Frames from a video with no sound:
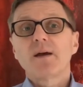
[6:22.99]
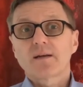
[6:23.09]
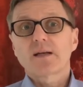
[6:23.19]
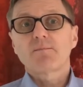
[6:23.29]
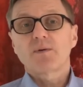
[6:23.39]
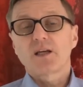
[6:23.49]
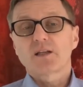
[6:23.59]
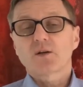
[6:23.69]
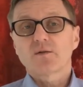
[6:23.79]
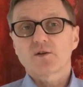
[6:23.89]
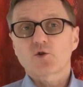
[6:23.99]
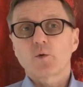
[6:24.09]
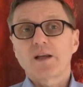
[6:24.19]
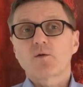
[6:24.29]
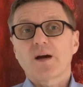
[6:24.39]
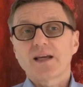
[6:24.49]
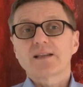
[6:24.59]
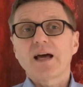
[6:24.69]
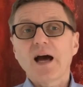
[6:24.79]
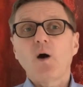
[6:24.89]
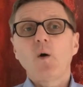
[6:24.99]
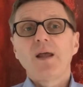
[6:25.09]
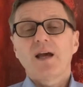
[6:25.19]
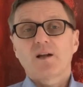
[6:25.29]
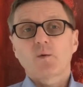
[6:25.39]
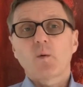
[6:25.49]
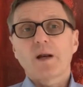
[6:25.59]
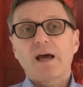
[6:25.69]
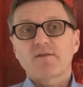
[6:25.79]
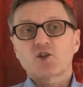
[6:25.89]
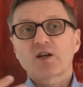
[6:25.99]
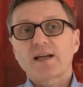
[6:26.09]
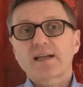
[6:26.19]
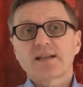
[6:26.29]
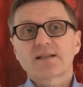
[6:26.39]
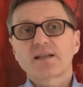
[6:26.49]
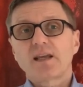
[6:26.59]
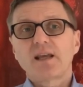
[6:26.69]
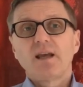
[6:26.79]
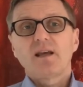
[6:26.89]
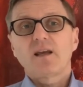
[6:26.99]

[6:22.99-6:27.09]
The number is on the screen right now and we will have a chat and see